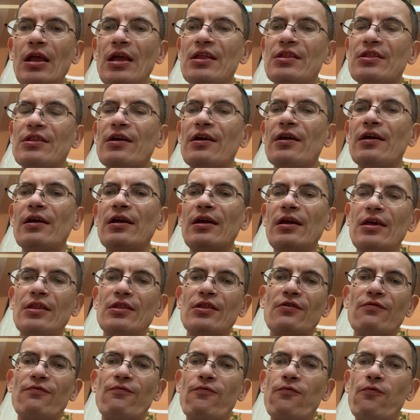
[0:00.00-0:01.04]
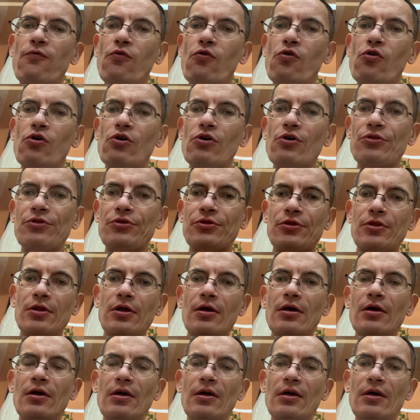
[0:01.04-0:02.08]
in the fourth
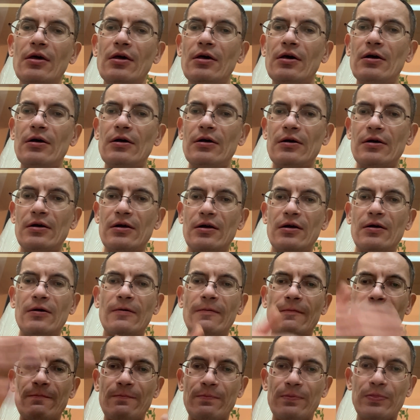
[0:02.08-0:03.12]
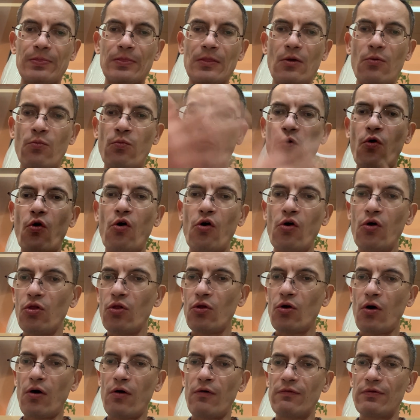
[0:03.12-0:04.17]

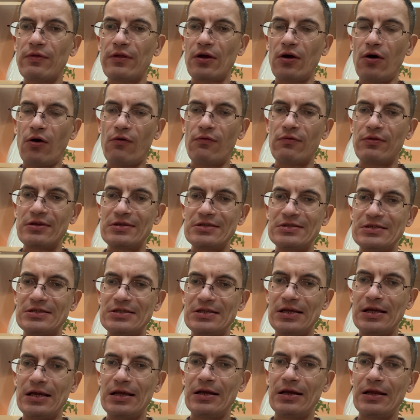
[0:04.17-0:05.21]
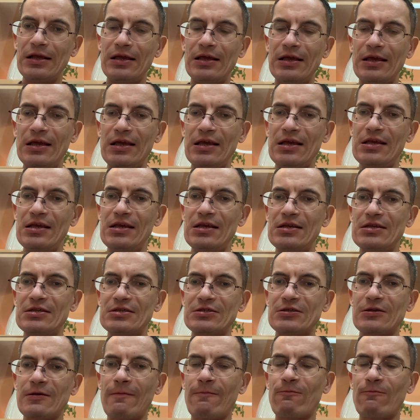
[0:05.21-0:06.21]
wall of the scene. He is